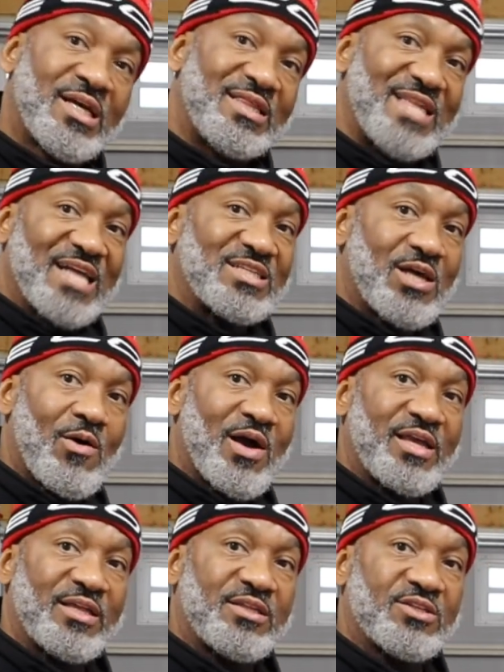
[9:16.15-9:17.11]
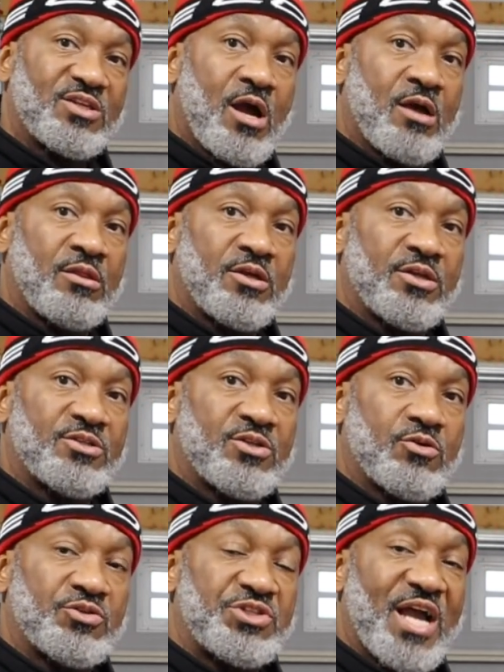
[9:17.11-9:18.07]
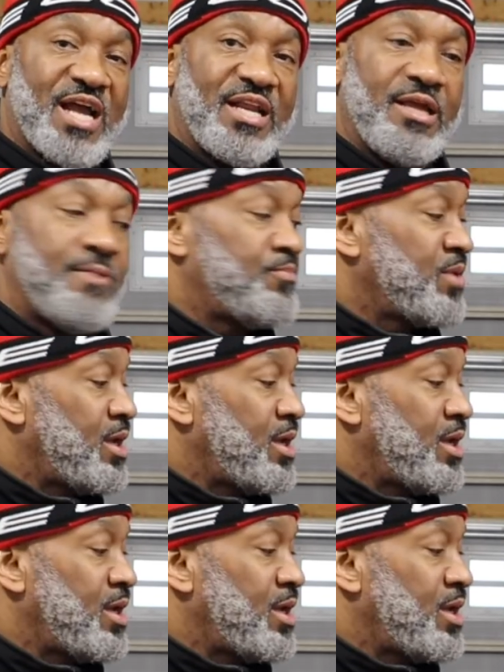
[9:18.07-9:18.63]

That's how I get this car looking so shiny.